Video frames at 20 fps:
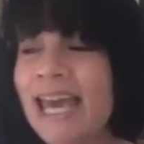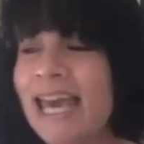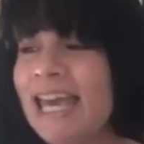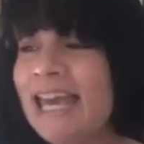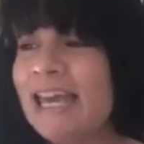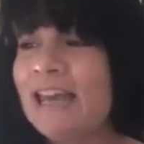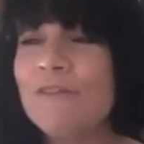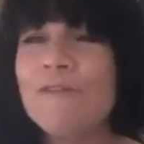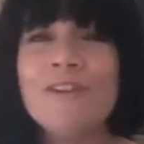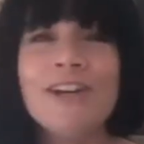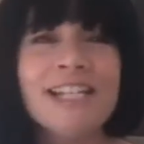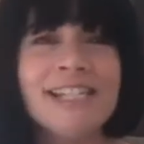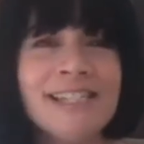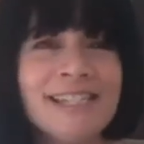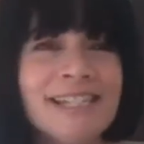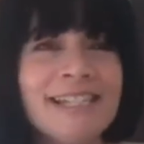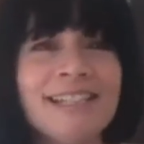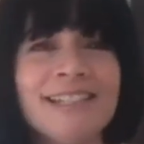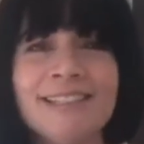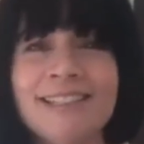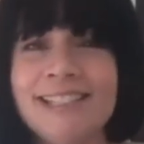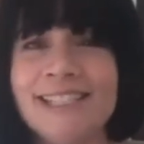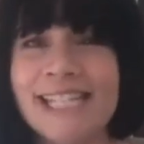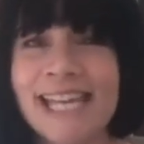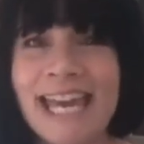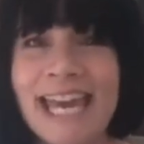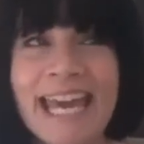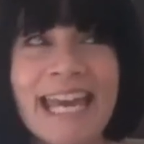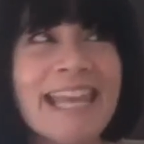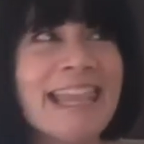Every single
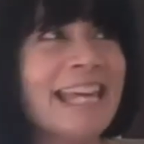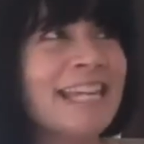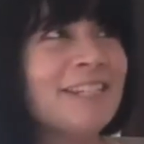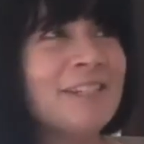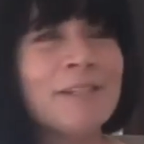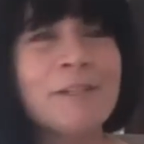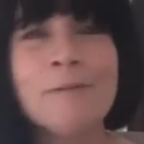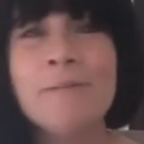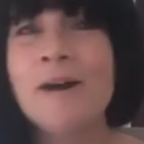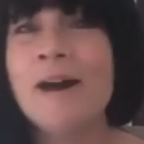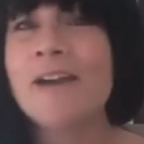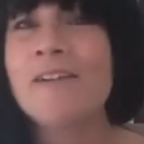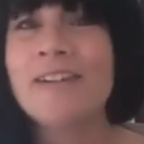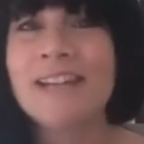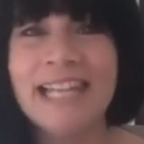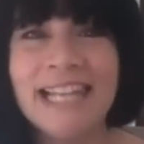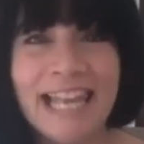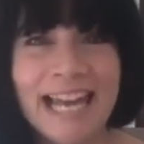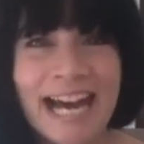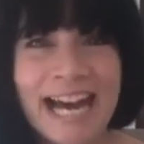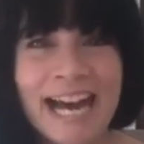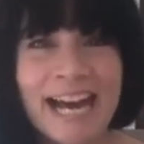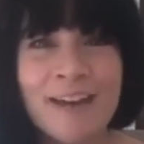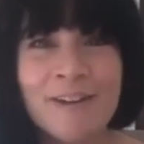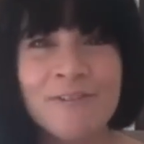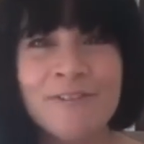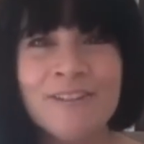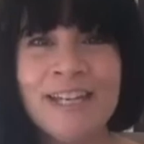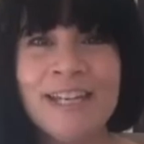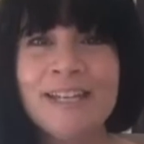day that you are
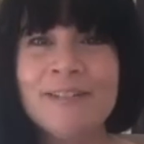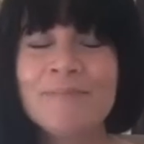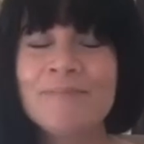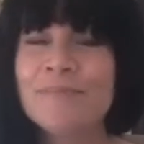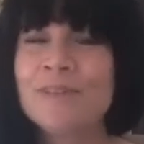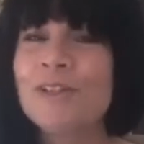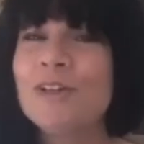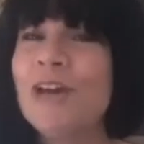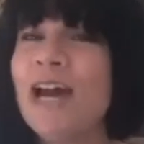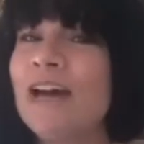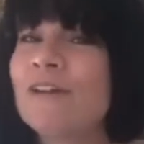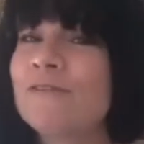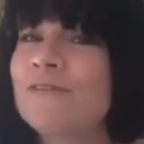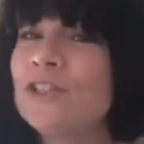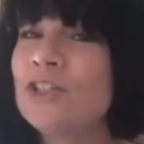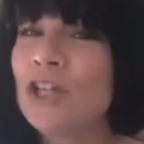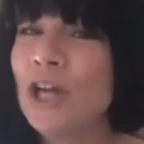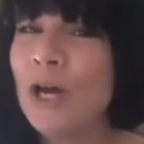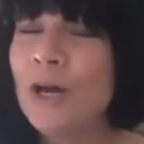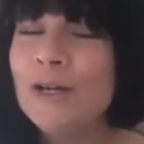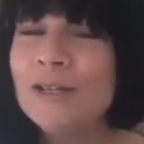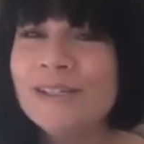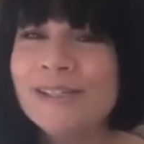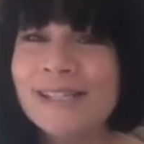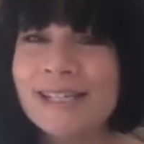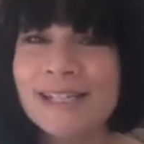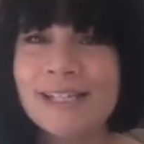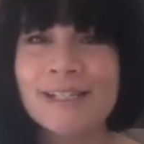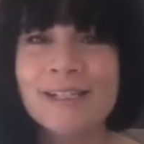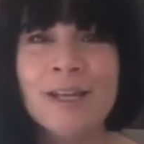alive, you have
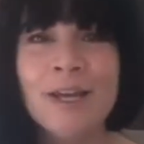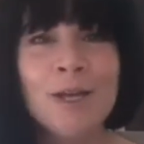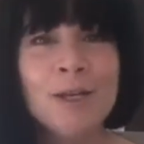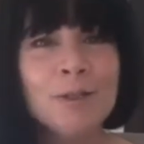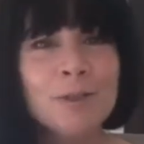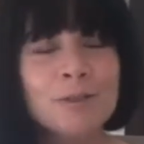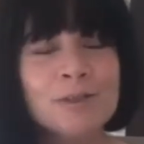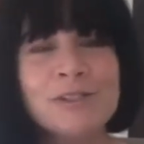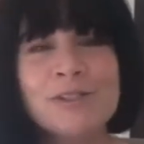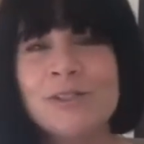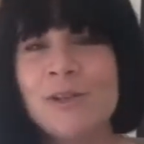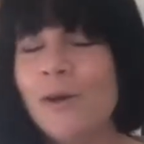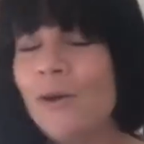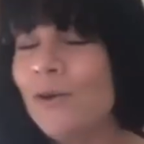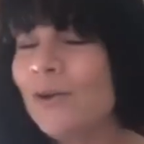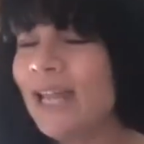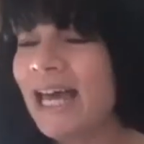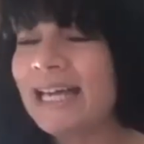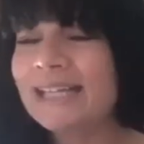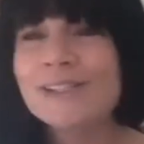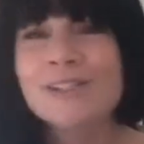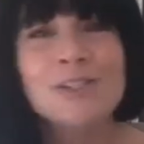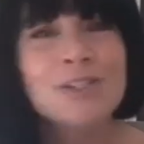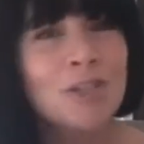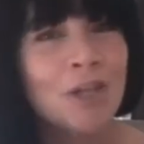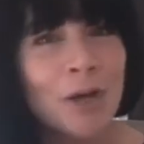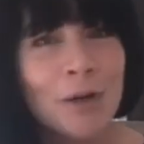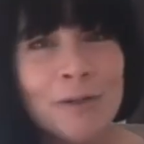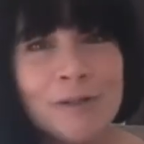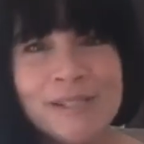chosen, your soul has
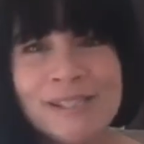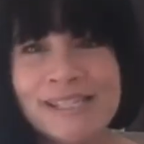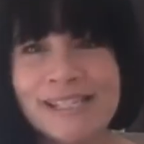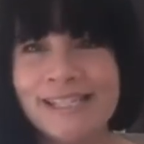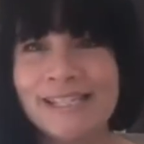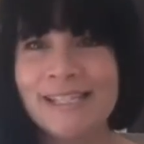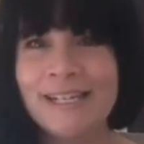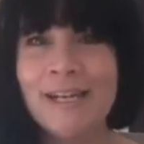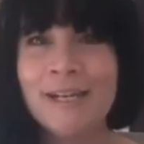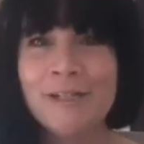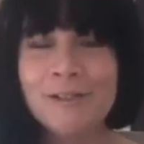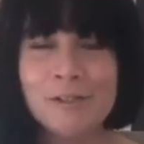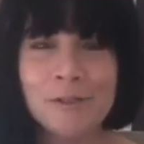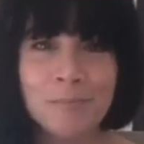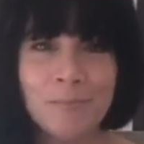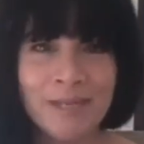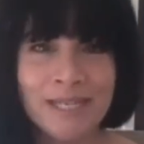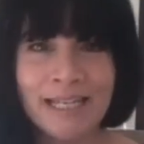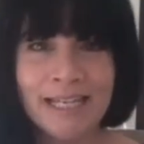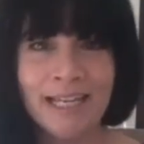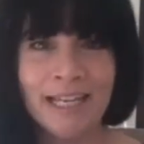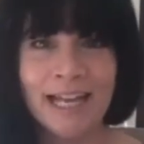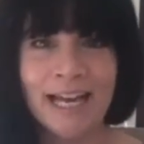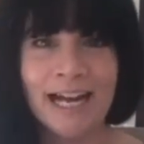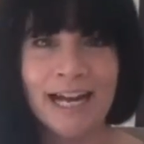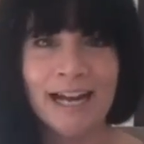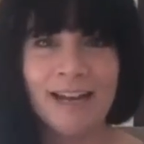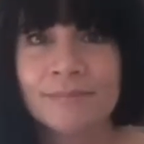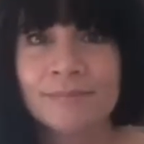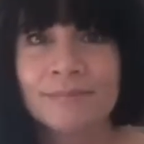chosen to be
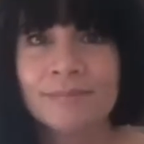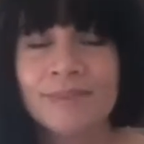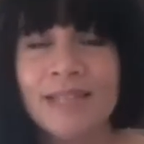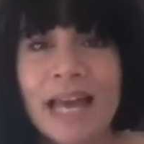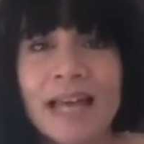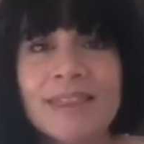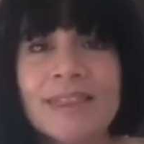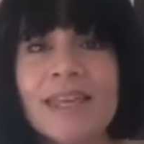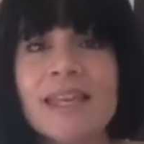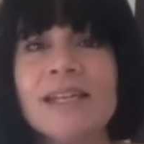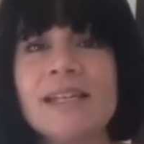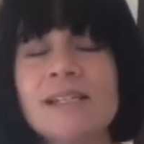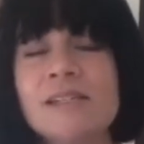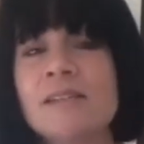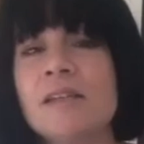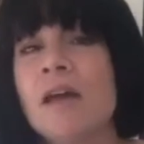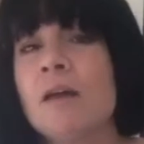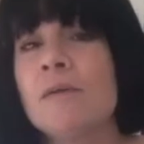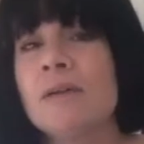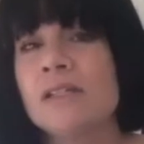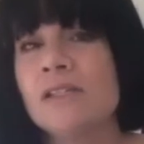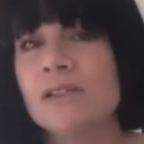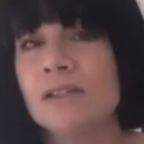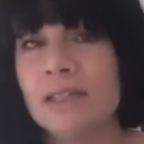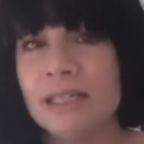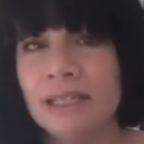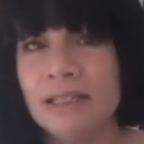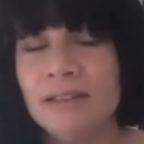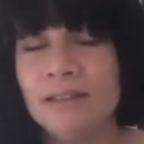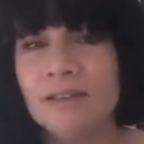alive. Nothing is going to
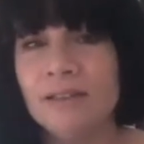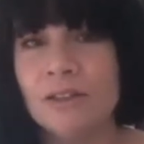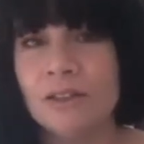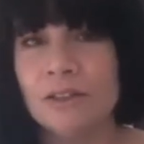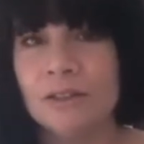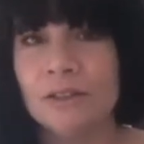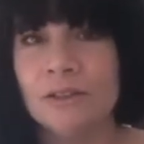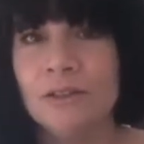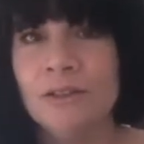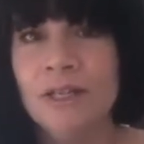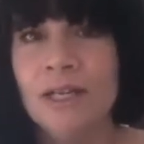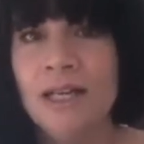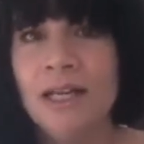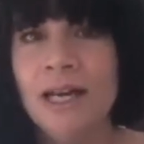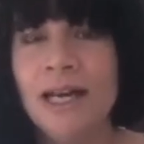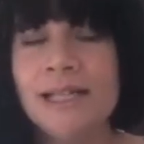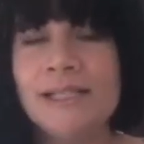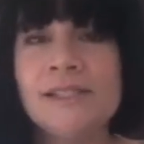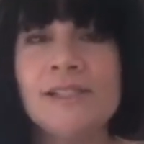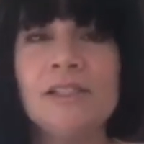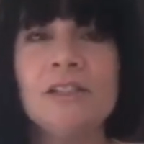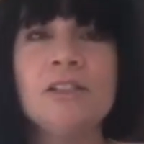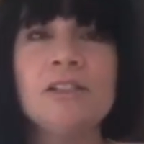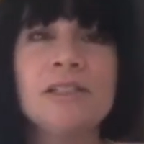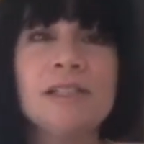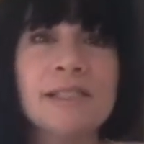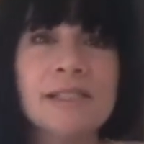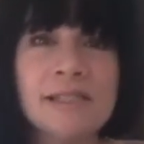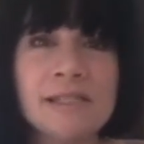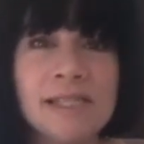kill you until you
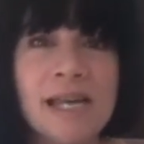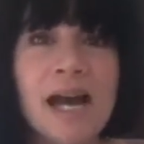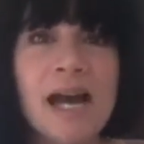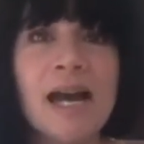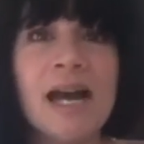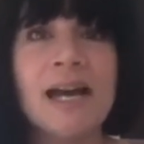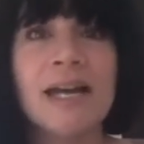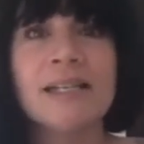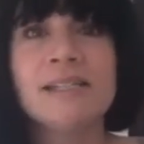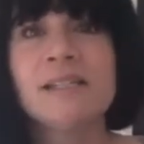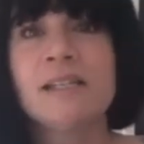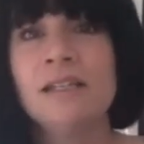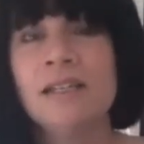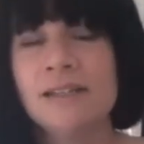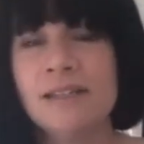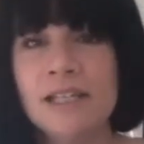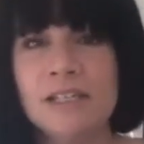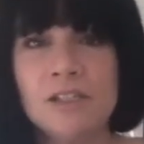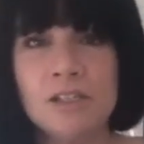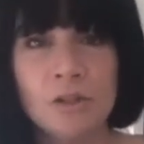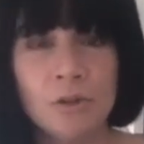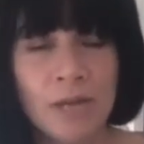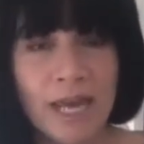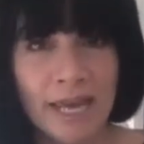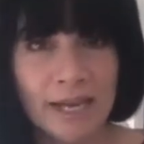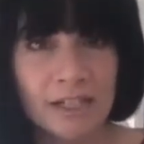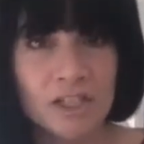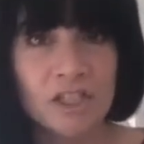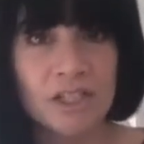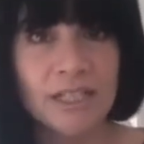decide that you
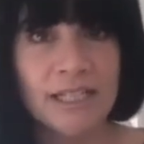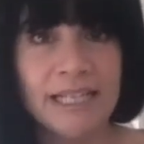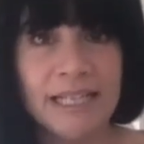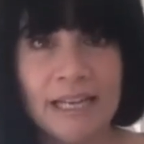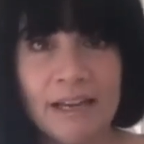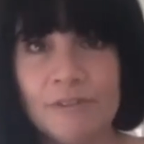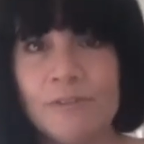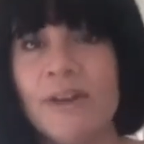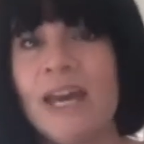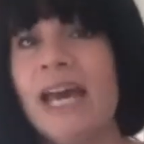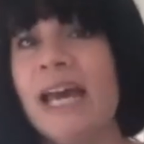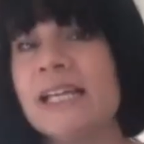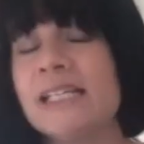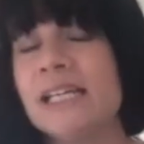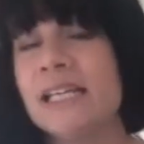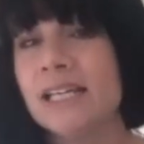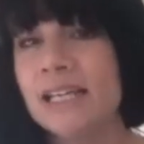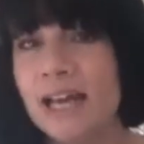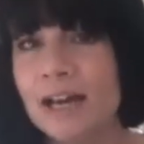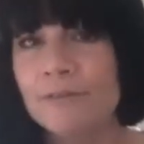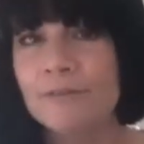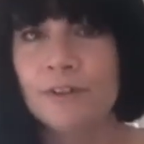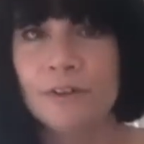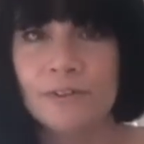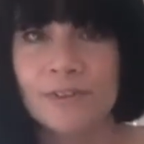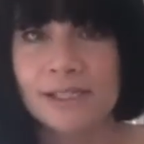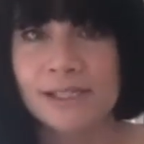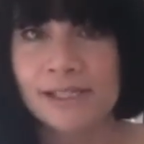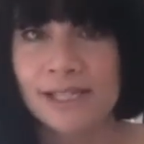actually have had enough of this